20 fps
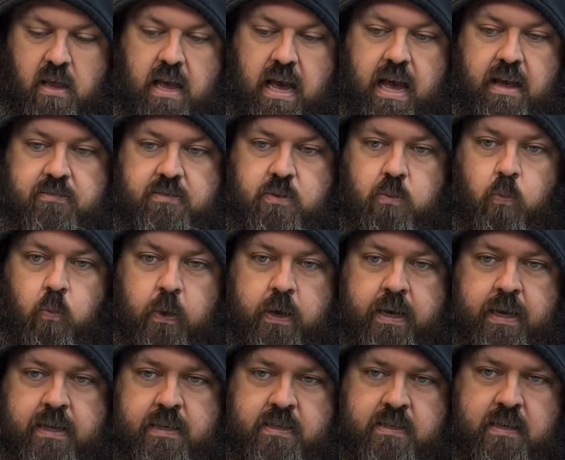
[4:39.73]
I have some
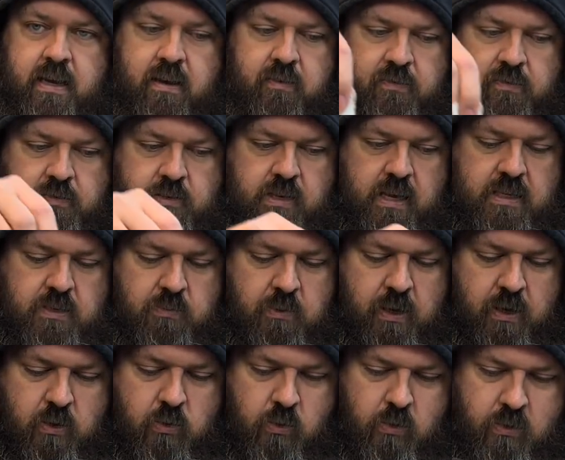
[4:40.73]
Wendy's stuff, so that's
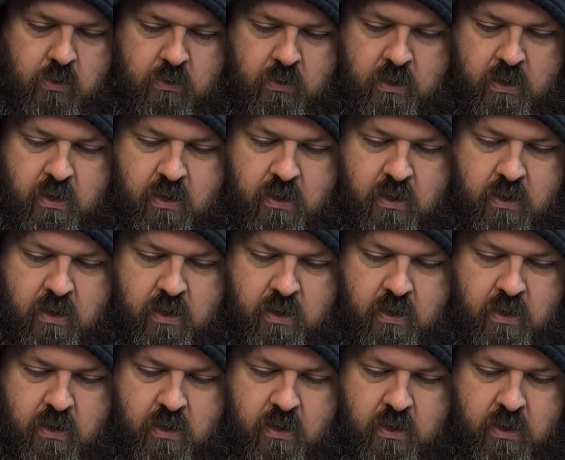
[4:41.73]
pretty cool.